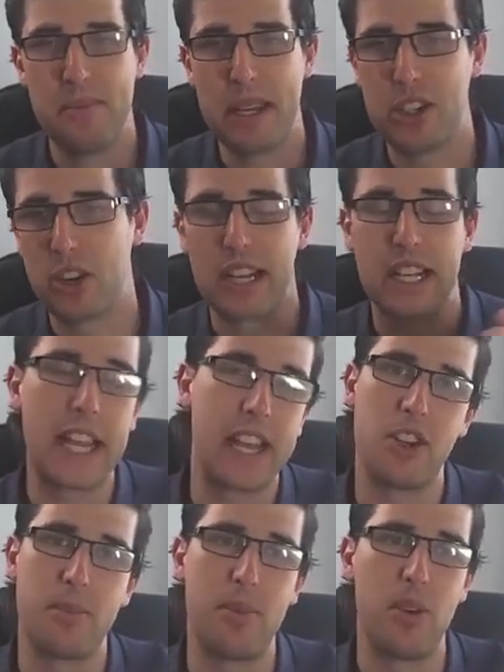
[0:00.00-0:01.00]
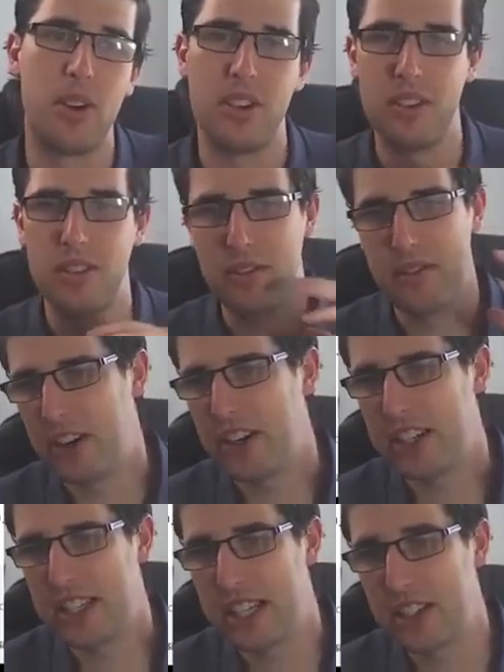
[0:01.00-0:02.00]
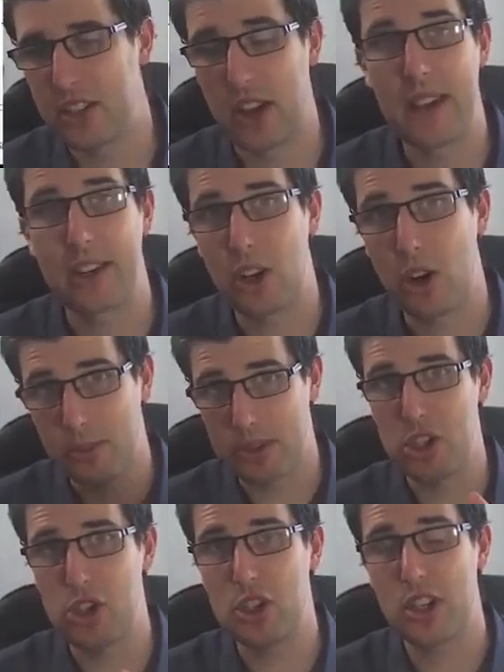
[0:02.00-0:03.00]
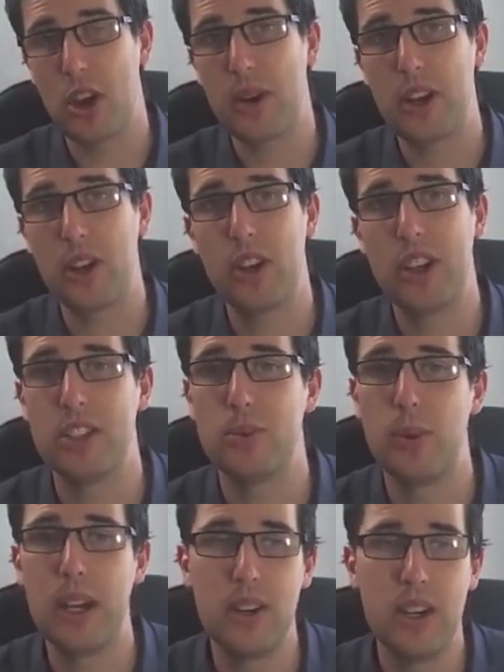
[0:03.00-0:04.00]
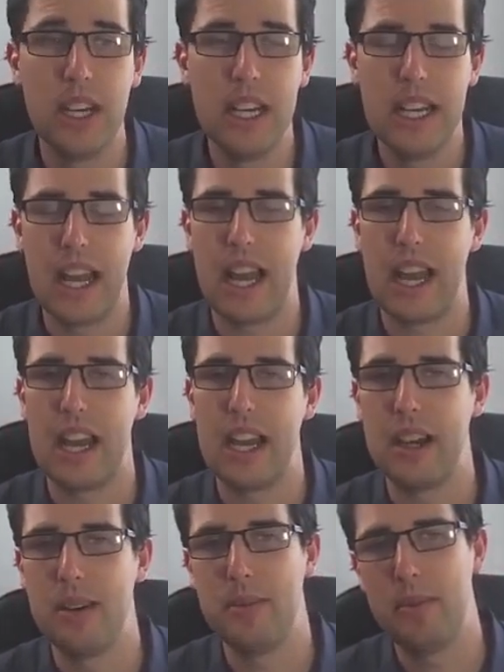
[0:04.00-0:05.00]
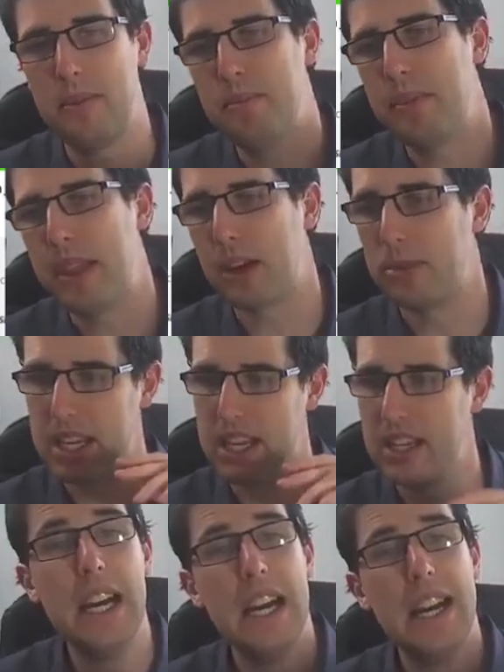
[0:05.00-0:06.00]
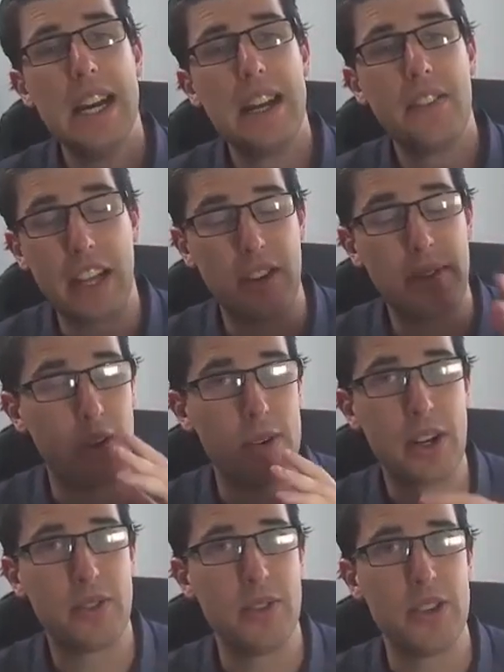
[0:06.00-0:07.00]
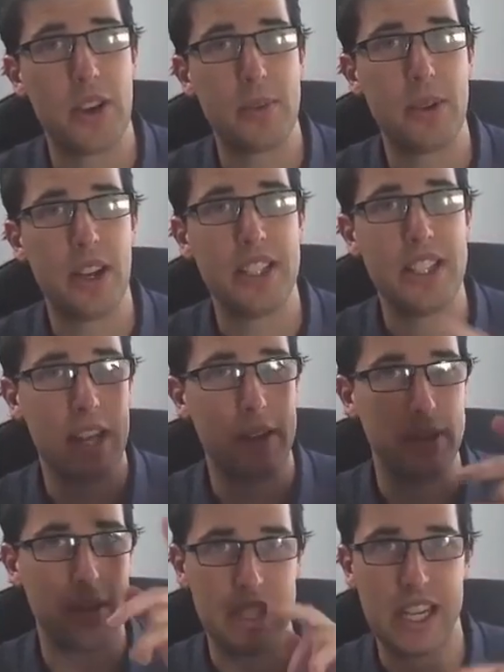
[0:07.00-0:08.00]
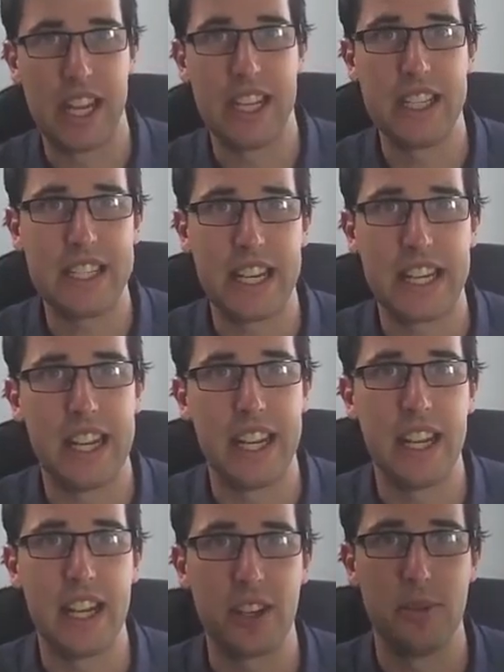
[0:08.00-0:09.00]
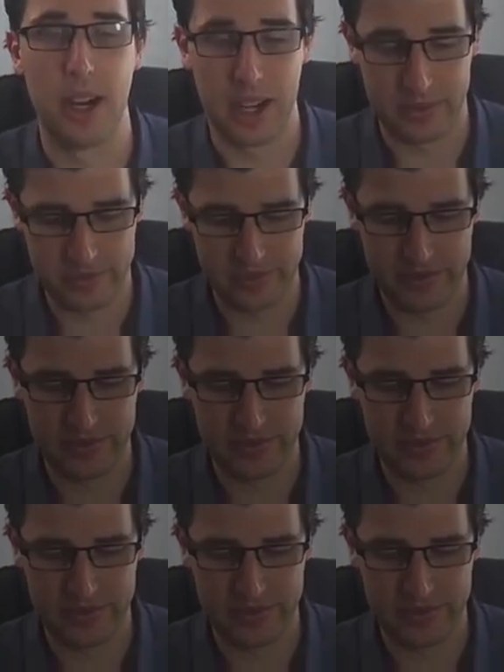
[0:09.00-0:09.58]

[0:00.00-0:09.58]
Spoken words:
Been trying to catch up on various things. I have a competition going on as well. That'll be it. Thank you very much for your time, guys. Have a lovely day. Take care and goodbye.